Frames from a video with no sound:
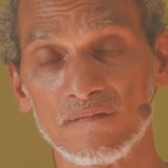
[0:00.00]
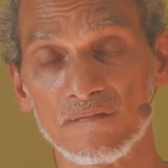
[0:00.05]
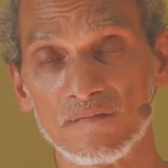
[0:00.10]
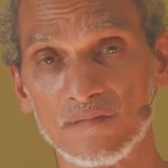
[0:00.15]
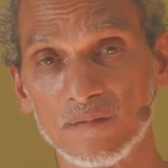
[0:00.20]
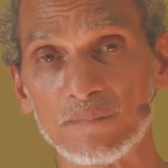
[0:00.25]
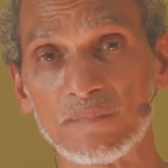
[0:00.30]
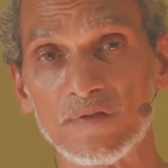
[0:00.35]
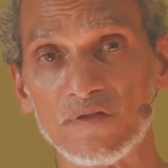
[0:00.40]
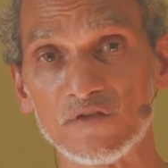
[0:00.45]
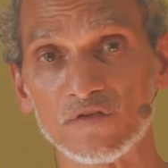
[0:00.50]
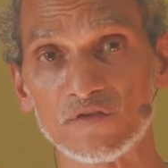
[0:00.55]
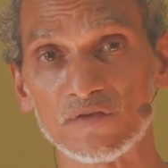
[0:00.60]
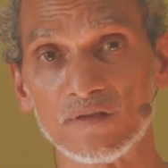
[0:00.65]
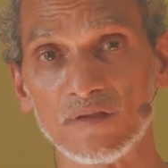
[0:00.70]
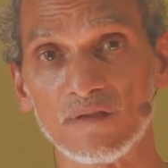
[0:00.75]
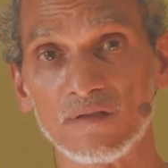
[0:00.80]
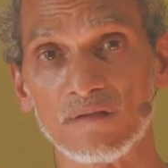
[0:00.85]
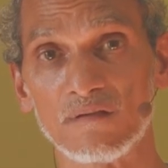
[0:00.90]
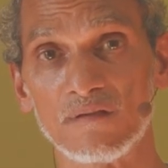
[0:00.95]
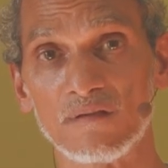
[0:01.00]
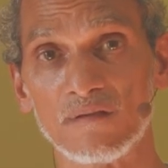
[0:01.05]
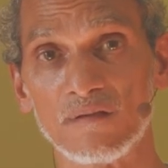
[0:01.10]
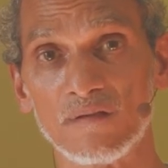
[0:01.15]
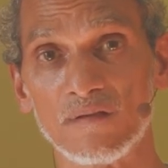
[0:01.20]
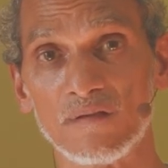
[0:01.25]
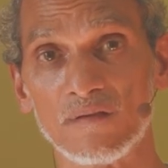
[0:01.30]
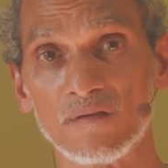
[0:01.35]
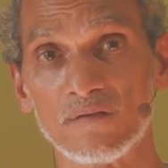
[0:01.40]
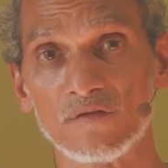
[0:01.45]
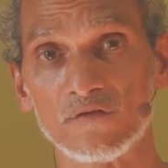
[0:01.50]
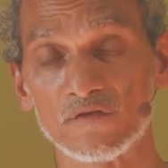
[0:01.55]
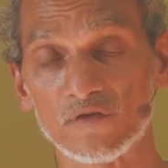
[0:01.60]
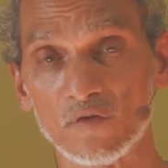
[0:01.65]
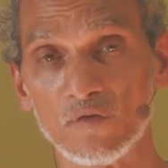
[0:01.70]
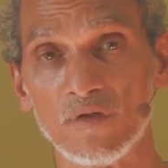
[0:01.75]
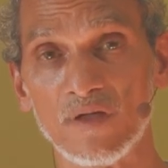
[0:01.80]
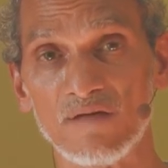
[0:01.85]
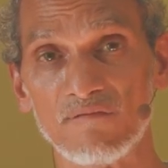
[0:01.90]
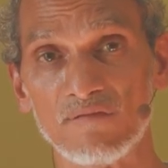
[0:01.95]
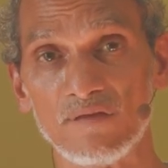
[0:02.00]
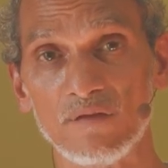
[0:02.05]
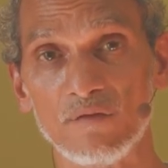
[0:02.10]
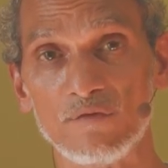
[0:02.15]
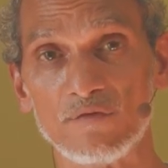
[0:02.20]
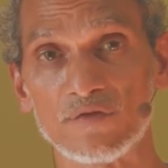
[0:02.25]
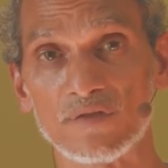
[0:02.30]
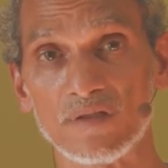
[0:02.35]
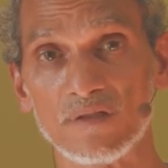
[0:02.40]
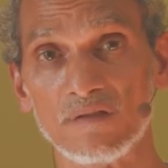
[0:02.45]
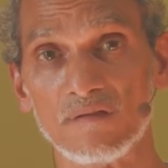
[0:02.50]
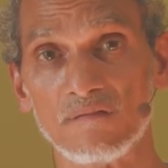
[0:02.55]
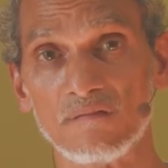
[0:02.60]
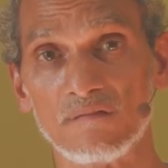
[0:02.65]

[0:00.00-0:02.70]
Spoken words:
to personal soul evolution.